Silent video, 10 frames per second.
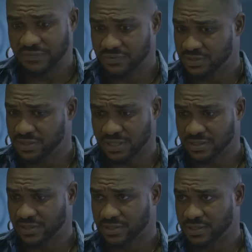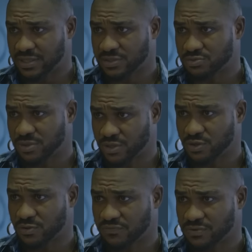If you need anything in there to make
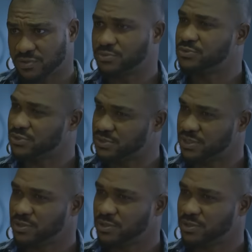you comfortable, just